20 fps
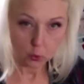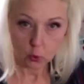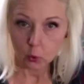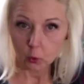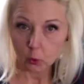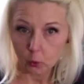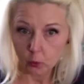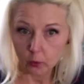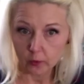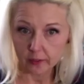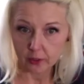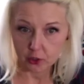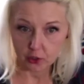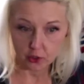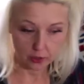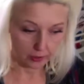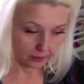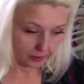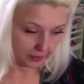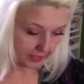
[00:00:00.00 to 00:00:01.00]
Ooh, there's a
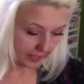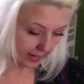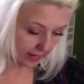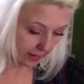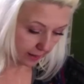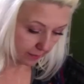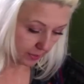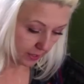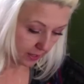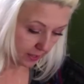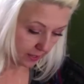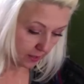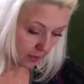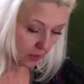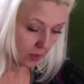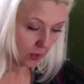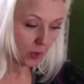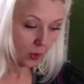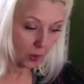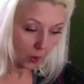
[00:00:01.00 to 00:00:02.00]
little tab.
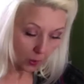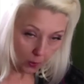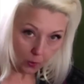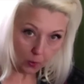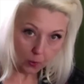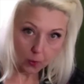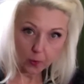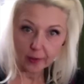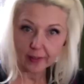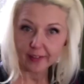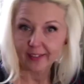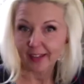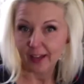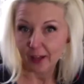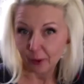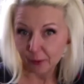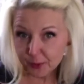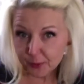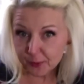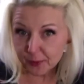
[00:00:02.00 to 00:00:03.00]
Oh, it
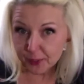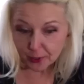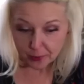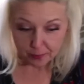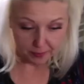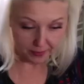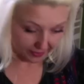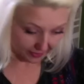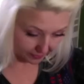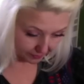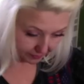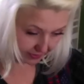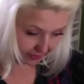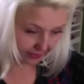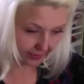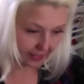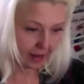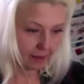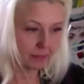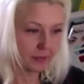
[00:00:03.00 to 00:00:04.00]
helps me to pick up the
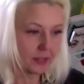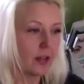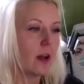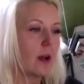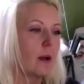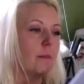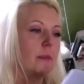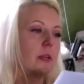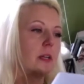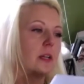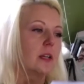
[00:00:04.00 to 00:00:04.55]
laptop.